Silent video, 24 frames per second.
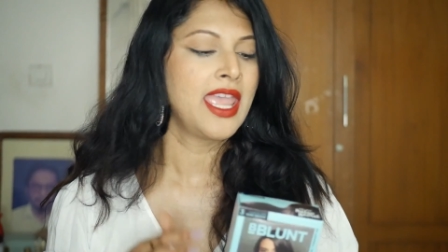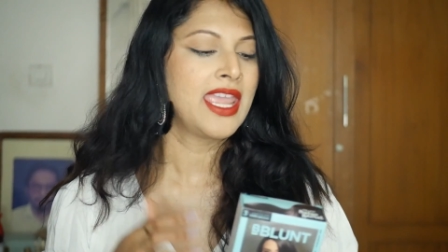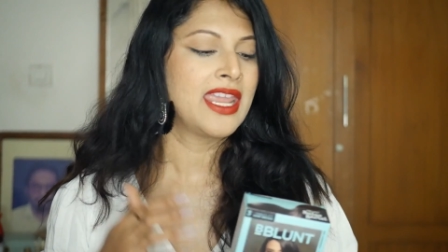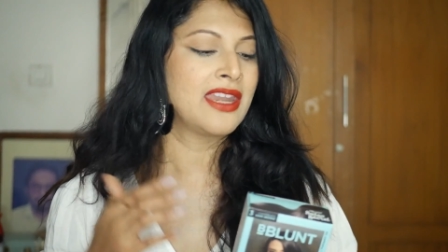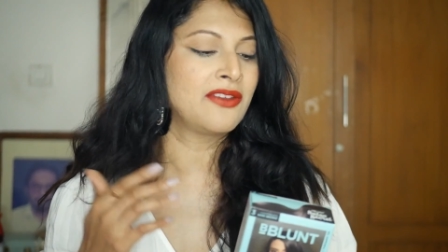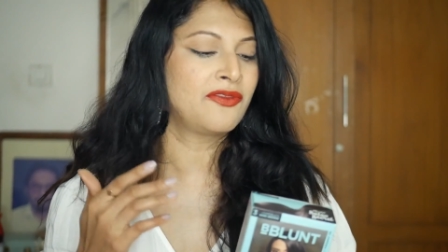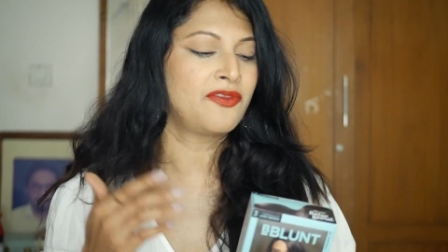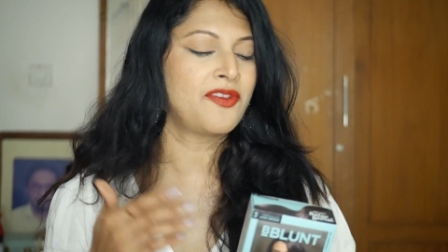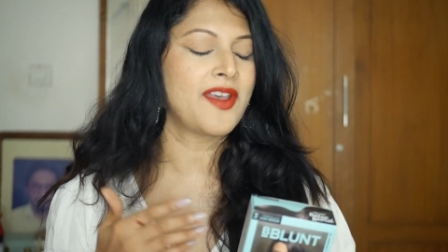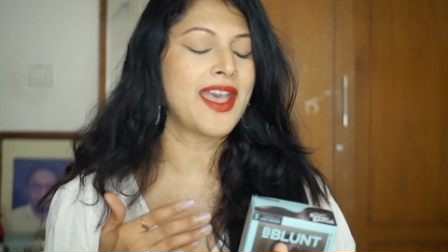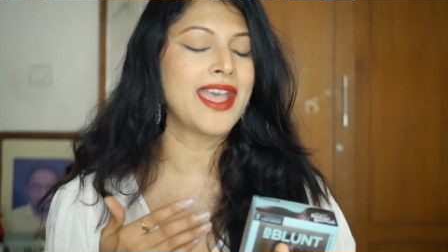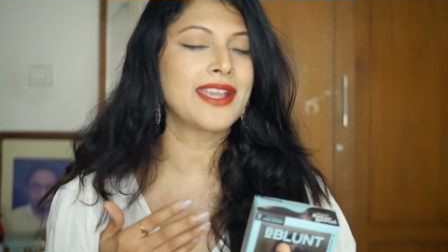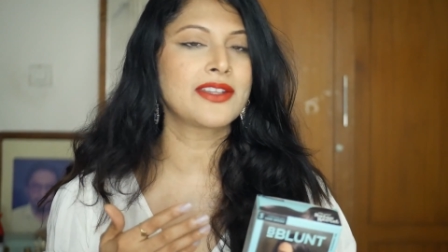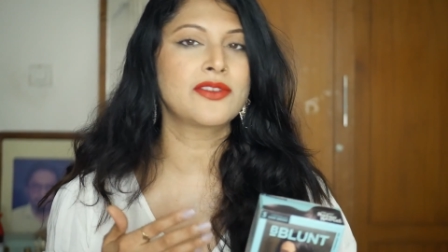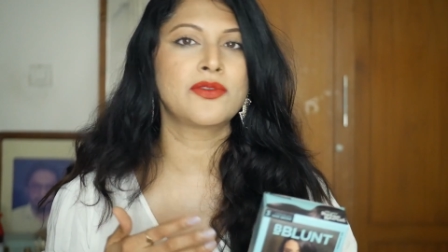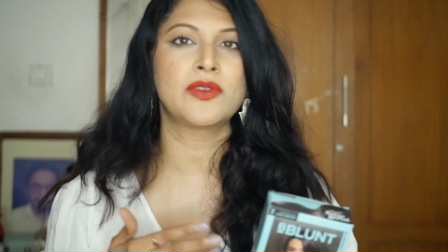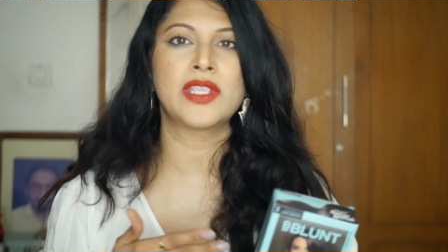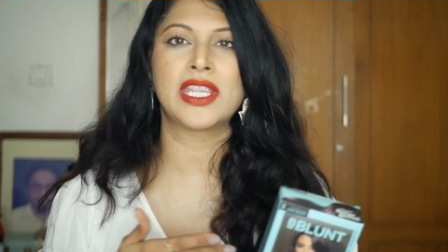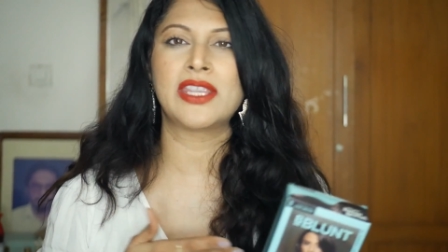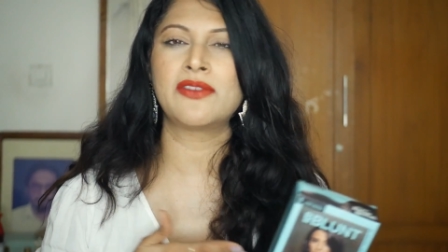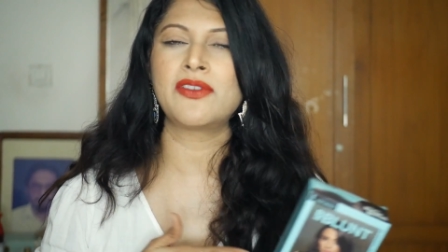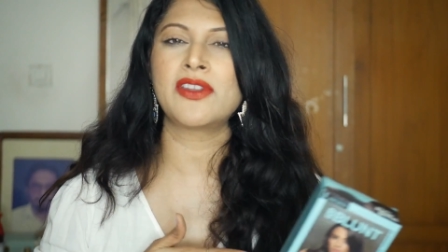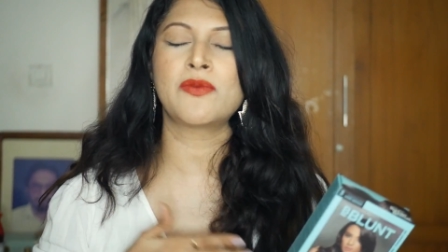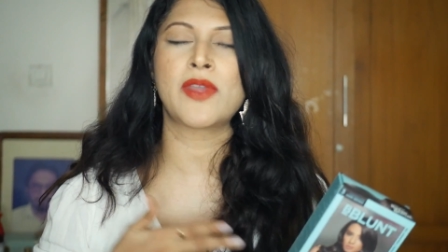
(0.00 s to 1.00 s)
In
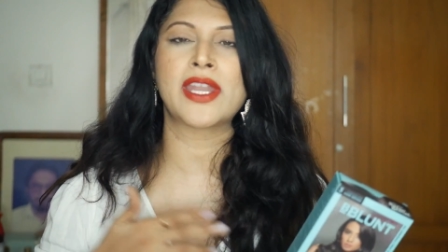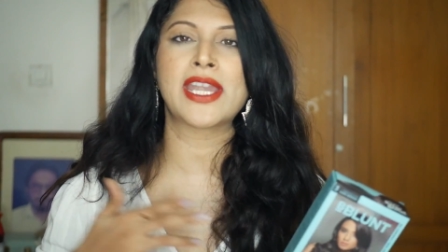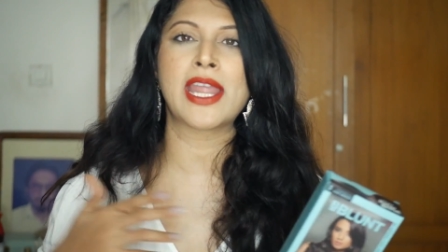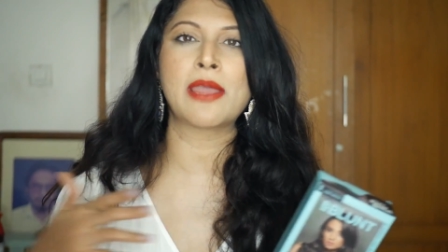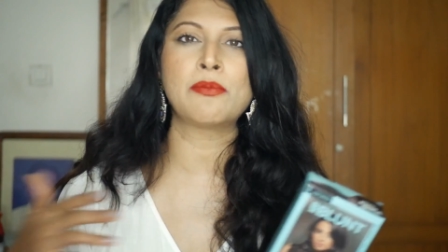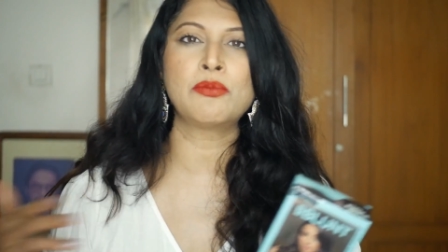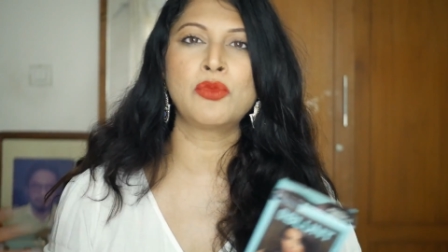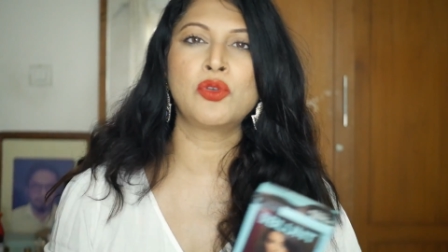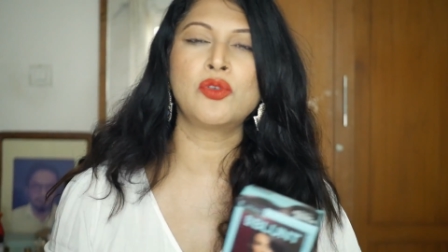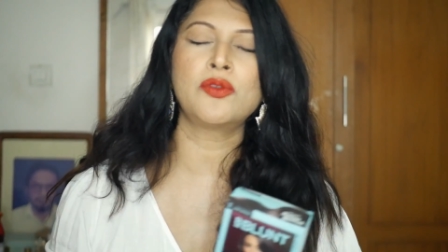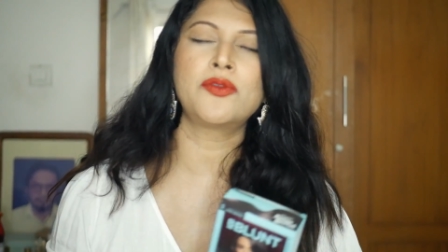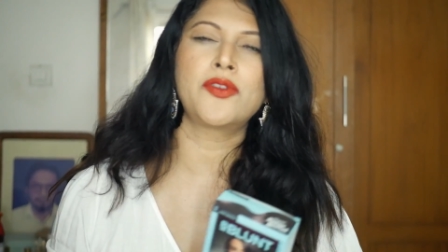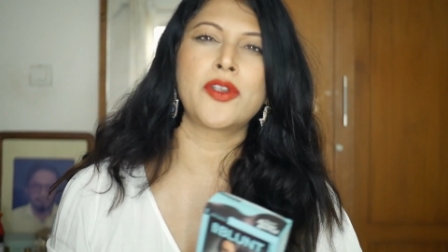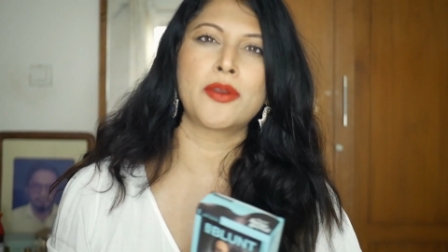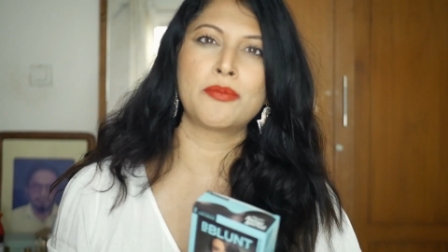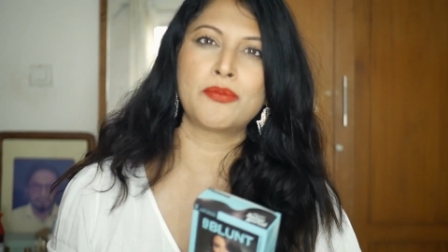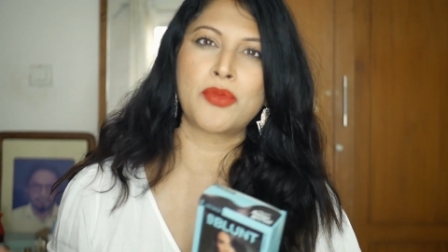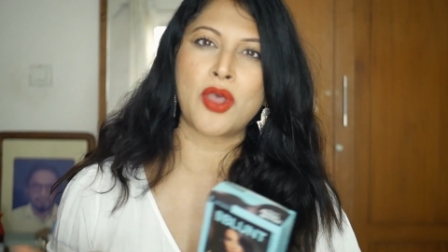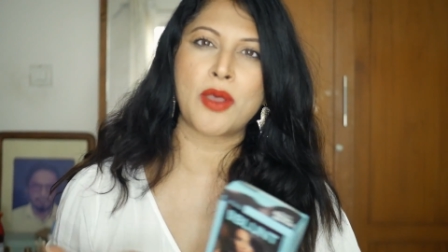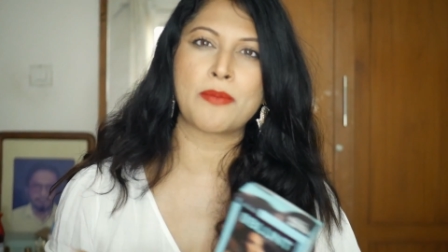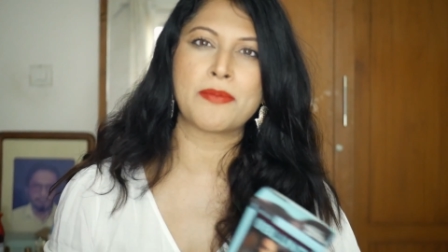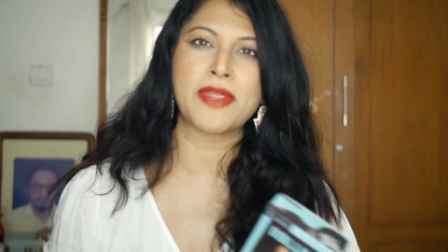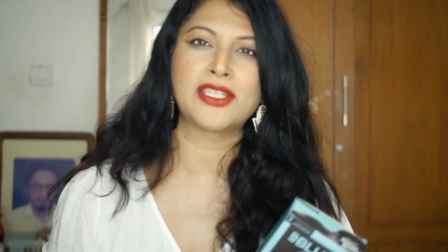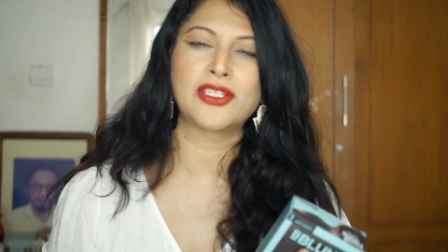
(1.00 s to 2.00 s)
fact, even when I moved from
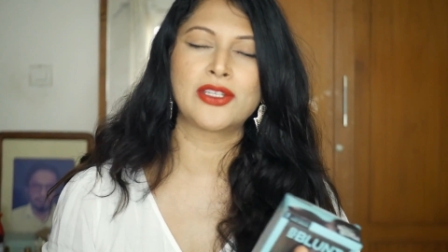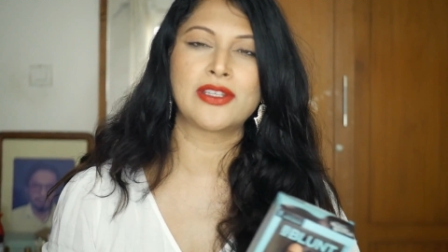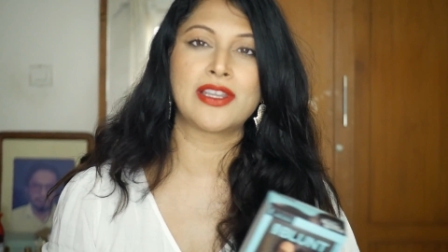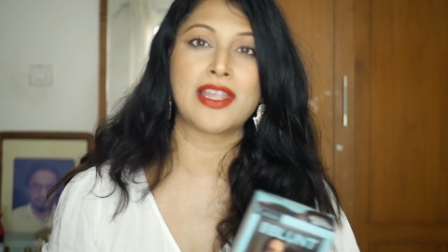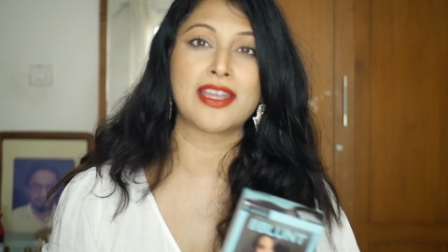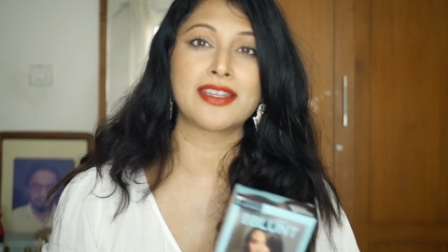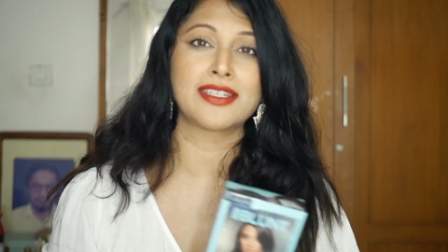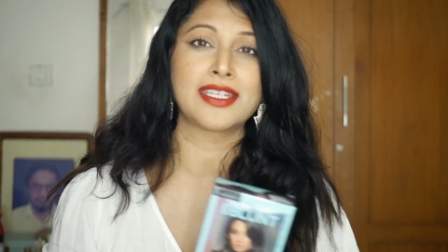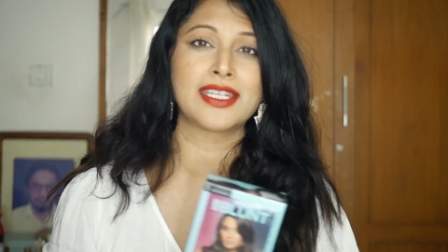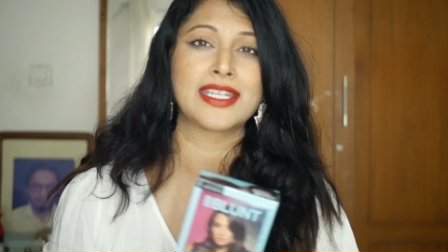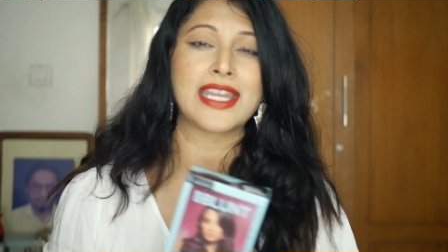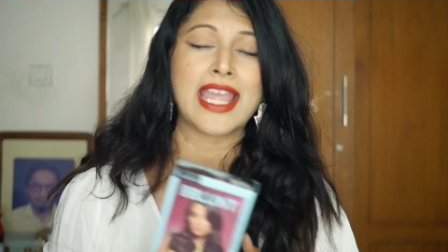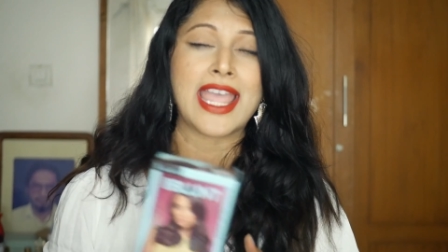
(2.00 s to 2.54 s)
Bombay to London,